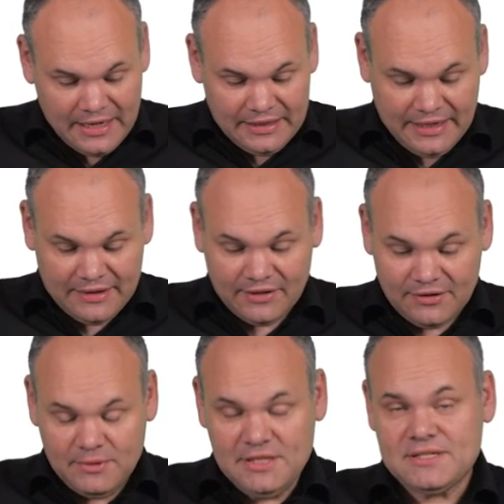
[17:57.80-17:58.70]
Yeah,
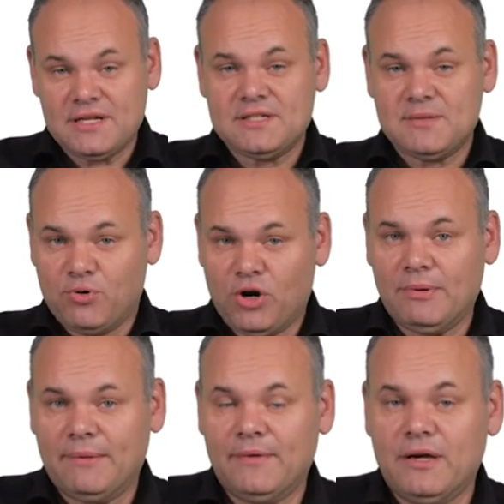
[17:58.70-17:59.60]
that means that it's a
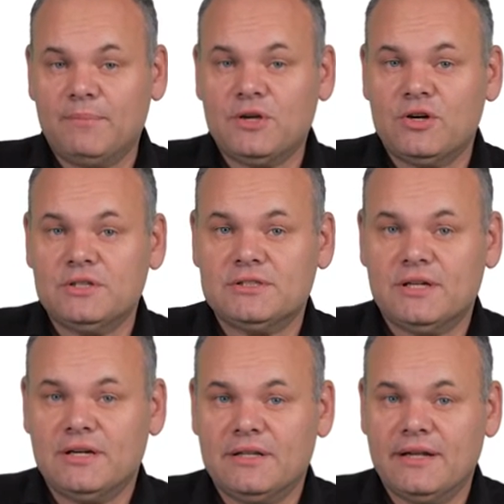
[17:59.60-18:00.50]
problem, yeah? Because
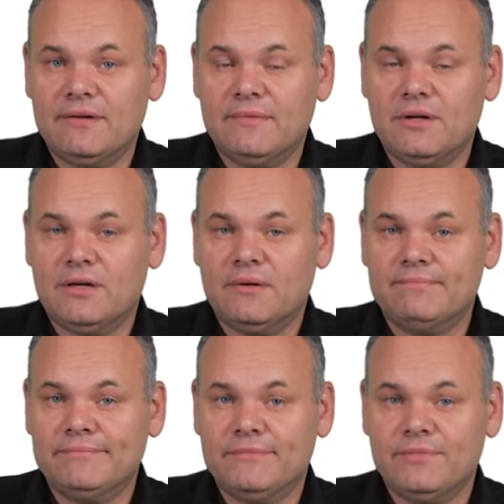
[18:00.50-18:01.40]
then
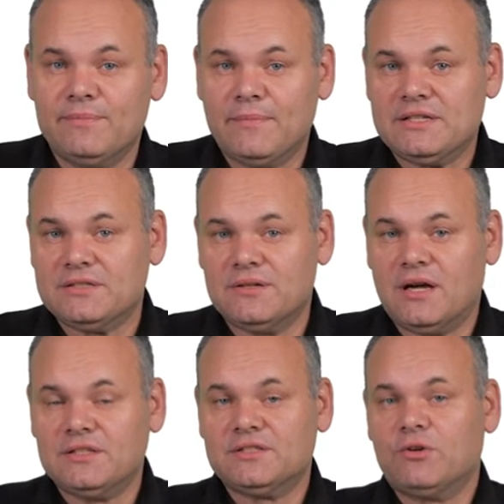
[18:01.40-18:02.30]
we must
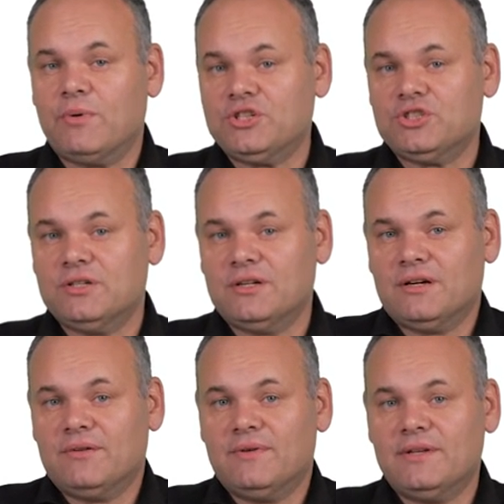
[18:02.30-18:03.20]
ask the question,
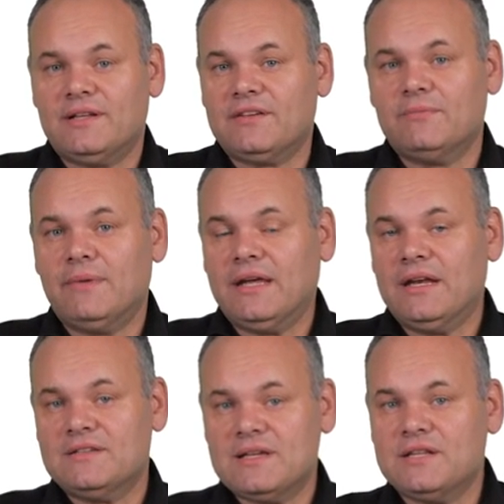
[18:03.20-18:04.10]
it doesn't make
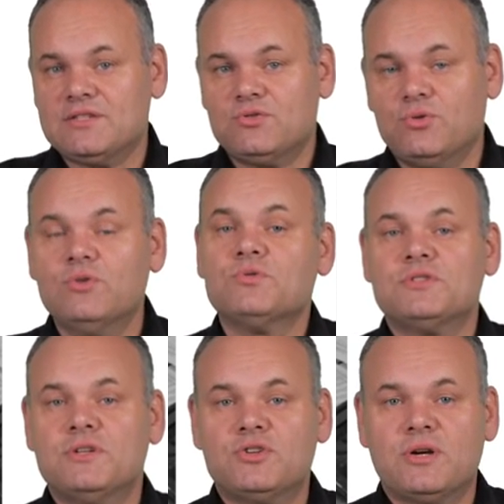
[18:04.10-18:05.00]
any sense to use
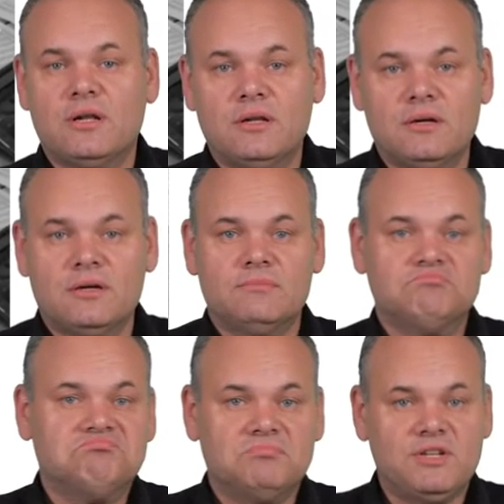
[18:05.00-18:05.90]

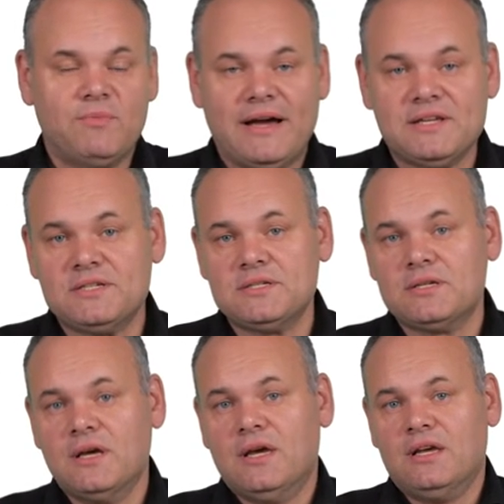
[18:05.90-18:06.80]
digital
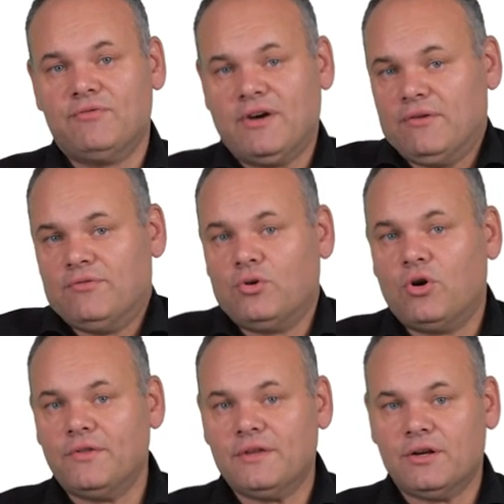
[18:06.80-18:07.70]
devices if I have no
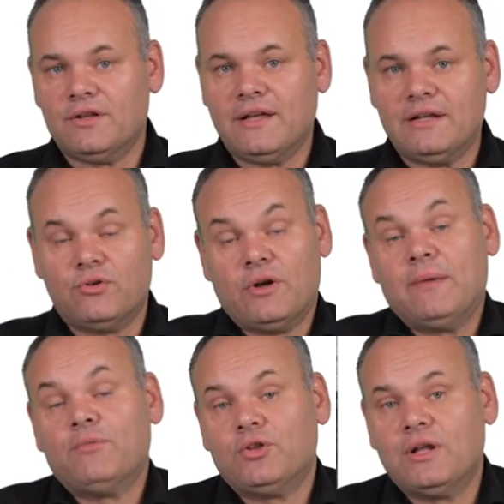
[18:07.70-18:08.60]
content on that, or
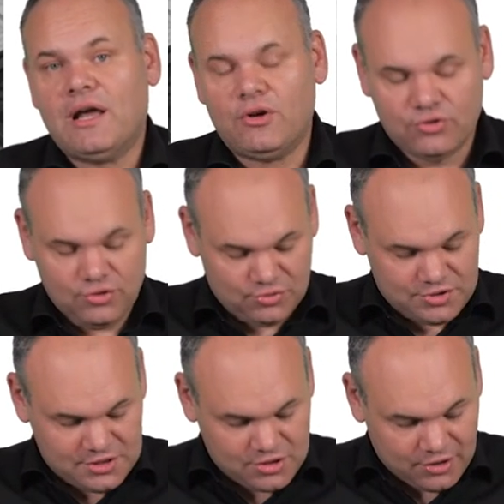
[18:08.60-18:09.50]
I'm not allowed to use
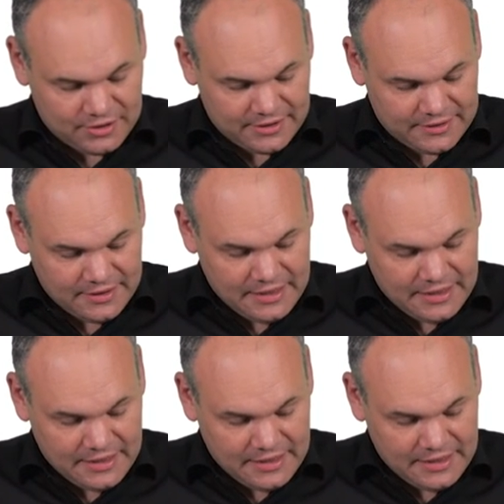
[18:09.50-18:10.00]
this content.